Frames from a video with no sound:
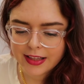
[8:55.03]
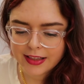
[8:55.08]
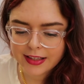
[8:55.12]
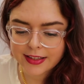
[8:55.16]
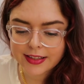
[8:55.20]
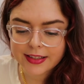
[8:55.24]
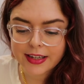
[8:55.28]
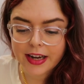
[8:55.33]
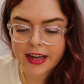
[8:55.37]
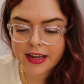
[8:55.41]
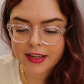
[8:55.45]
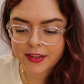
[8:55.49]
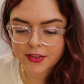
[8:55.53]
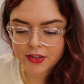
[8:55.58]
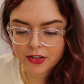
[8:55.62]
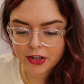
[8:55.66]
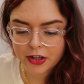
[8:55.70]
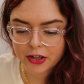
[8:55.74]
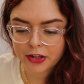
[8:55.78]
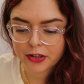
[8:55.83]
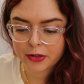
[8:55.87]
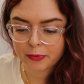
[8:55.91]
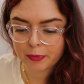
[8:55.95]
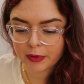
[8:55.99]
The skies
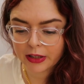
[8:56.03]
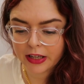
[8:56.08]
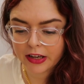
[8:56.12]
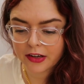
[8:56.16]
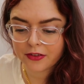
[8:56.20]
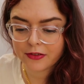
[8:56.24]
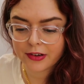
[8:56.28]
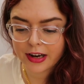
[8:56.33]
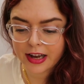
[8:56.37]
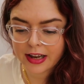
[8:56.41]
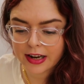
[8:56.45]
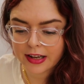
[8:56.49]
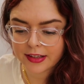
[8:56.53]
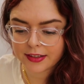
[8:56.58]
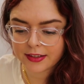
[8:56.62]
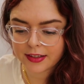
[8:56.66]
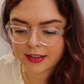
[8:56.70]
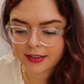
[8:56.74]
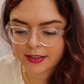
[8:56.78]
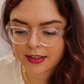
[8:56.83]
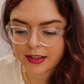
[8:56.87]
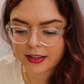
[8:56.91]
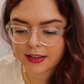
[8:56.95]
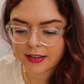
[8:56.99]
turned blood red as the
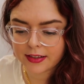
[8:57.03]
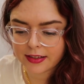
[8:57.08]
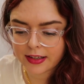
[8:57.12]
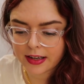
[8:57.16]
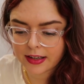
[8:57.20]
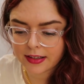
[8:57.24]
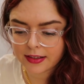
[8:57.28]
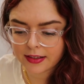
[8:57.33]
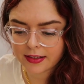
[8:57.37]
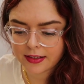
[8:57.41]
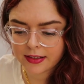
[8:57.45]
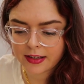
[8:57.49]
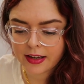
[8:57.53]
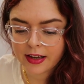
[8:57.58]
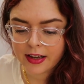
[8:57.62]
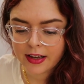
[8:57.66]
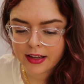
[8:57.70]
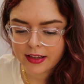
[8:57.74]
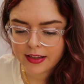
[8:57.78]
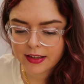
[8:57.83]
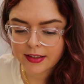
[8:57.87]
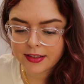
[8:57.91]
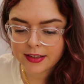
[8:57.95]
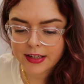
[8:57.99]
sun sets.
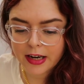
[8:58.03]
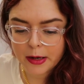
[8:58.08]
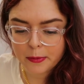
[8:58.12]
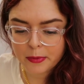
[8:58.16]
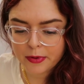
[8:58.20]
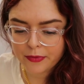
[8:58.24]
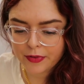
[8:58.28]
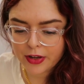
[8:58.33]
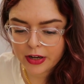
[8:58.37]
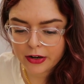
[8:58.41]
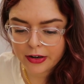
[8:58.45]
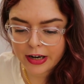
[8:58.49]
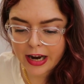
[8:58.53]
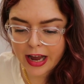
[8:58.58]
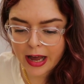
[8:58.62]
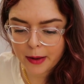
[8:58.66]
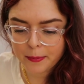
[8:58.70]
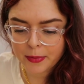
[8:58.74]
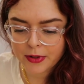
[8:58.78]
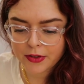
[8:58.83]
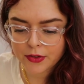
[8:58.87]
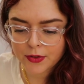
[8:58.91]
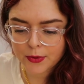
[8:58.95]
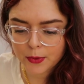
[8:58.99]
This time of year it
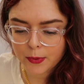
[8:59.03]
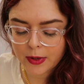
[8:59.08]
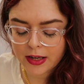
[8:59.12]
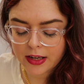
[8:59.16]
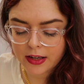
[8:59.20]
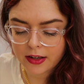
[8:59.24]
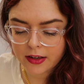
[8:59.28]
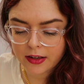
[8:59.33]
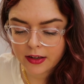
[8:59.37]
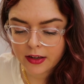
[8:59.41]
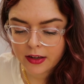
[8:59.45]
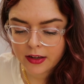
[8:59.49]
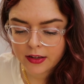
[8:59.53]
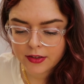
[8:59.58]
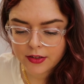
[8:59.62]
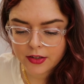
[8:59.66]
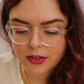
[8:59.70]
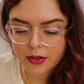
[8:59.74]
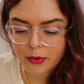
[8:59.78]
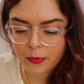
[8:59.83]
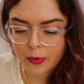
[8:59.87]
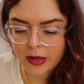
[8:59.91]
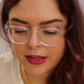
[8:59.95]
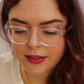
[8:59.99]
happens quick. To
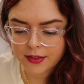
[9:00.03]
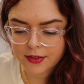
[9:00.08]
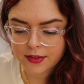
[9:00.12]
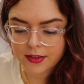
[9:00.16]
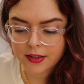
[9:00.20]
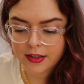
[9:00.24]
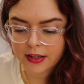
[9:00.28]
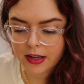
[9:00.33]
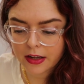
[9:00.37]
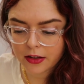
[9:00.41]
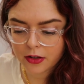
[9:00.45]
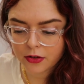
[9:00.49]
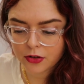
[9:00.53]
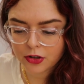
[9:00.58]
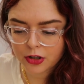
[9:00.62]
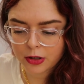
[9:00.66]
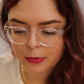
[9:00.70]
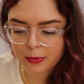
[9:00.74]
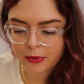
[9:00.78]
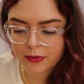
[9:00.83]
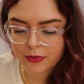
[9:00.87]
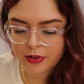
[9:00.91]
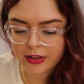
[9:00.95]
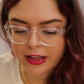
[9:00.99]
the west's a yellow
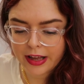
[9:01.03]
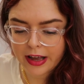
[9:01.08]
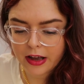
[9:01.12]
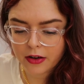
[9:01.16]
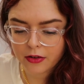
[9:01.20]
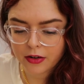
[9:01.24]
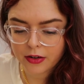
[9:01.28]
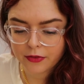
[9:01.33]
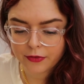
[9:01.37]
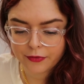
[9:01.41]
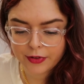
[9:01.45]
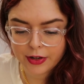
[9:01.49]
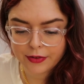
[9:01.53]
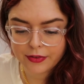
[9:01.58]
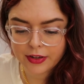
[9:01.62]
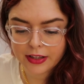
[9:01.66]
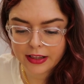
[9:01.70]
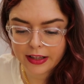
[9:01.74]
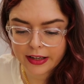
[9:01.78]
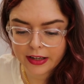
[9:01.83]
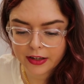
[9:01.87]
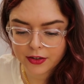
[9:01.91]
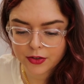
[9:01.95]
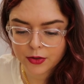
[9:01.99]
strip of cloud, vivid
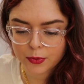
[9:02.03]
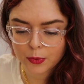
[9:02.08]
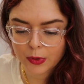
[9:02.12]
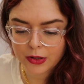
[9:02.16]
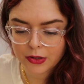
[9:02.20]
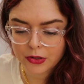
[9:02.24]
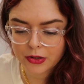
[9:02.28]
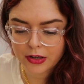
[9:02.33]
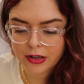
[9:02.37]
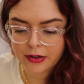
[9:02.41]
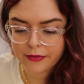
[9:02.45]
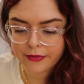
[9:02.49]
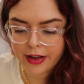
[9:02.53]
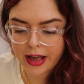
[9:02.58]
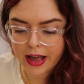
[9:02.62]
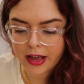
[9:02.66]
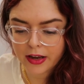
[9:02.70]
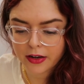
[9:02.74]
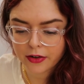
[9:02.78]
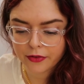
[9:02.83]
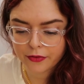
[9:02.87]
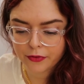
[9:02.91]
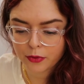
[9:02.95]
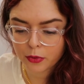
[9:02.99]
like a sweltering vat
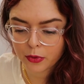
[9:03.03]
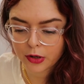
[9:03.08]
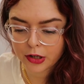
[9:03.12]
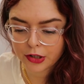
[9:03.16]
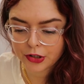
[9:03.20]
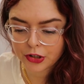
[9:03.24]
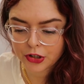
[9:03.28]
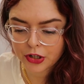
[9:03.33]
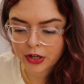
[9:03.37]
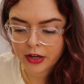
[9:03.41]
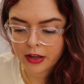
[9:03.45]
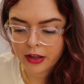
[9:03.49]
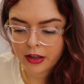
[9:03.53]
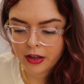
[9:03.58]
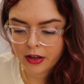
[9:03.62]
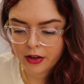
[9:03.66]
in a forge.